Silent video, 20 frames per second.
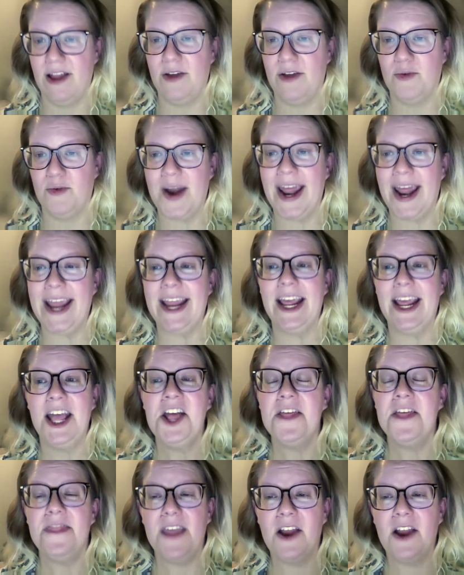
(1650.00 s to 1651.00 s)
right?
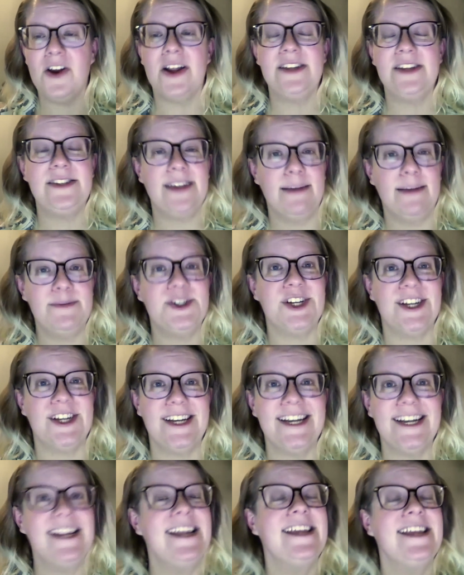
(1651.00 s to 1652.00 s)
Their
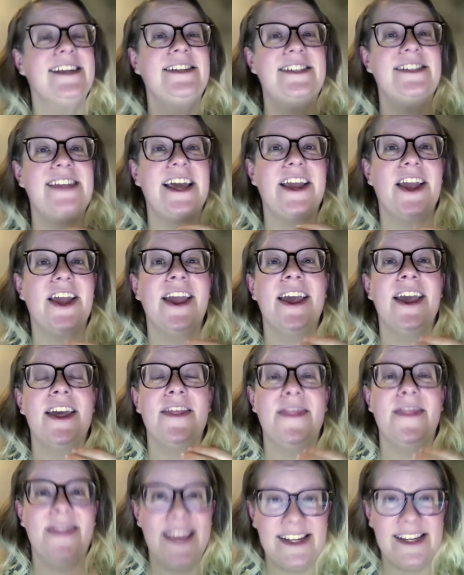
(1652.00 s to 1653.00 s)
assumption is that
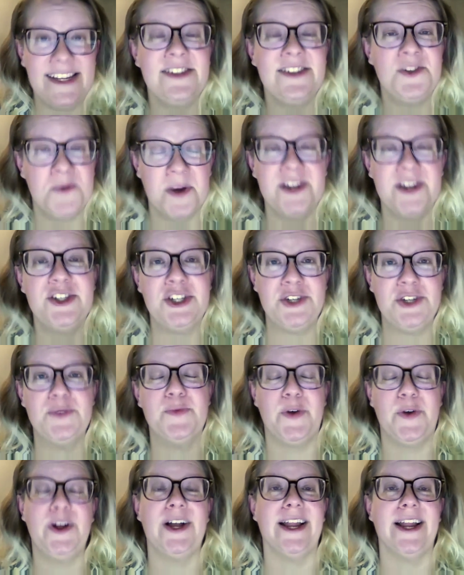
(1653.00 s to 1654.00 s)
this is what you
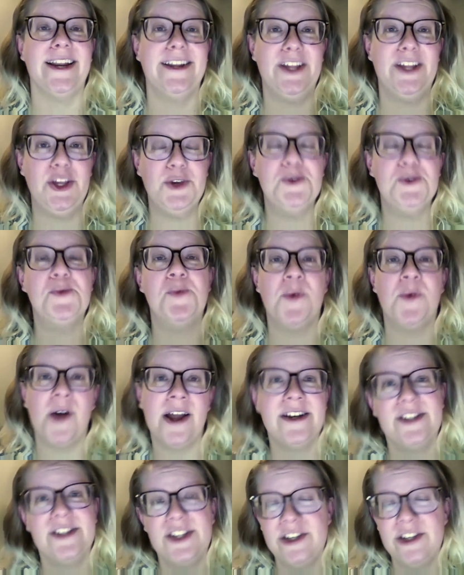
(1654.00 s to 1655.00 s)
want. You
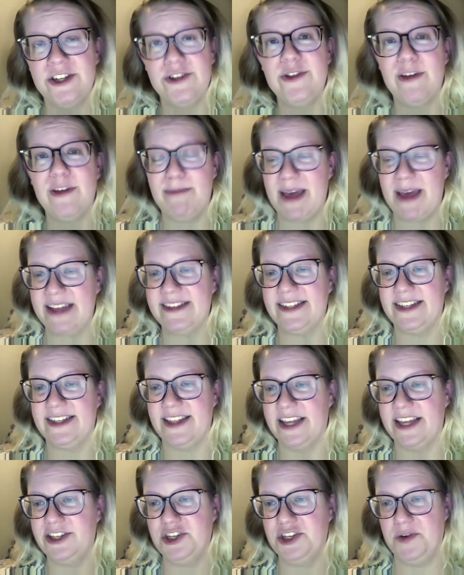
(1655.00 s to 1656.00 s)
want to do the best
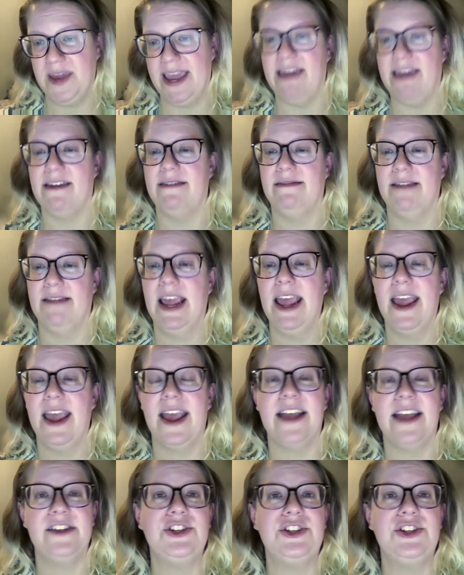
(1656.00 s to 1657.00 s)
that you can.
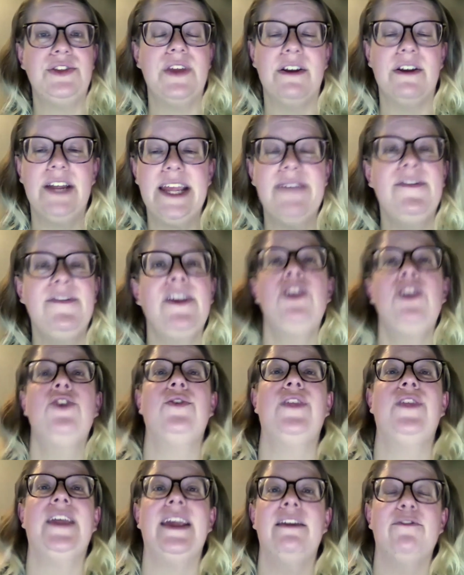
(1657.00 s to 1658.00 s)
And so they're giving you
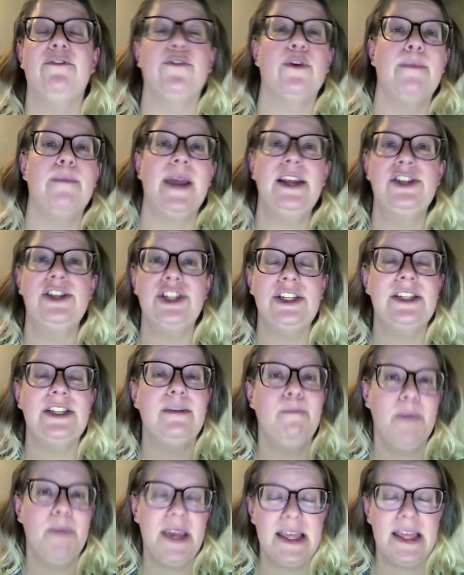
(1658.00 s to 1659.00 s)
the information to
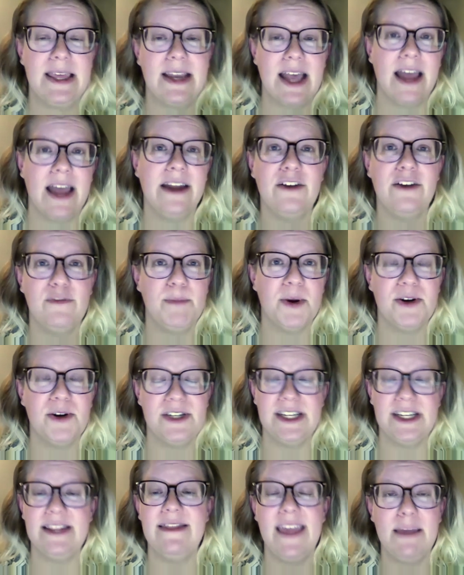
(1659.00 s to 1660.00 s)
be the kind of
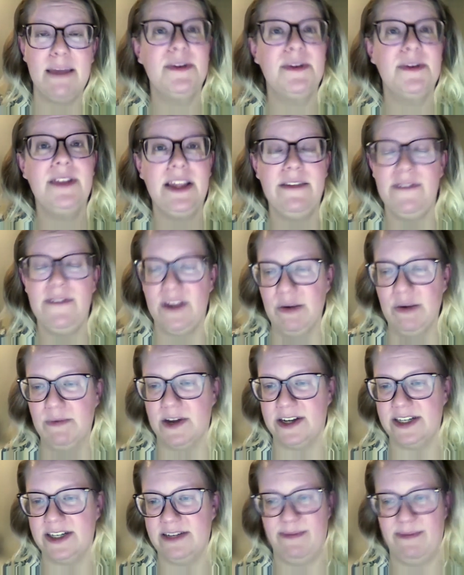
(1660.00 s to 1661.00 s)
person they believe you
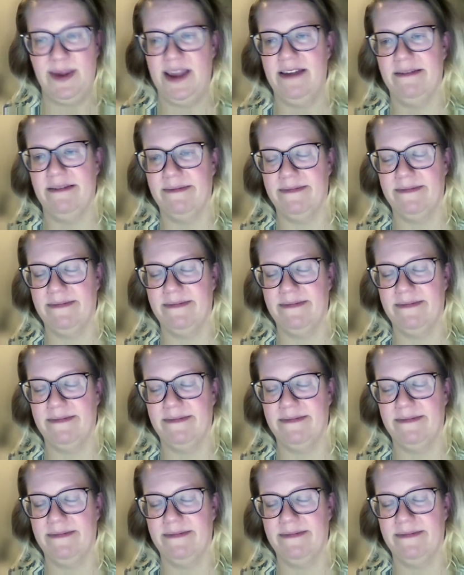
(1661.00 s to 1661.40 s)
want to be.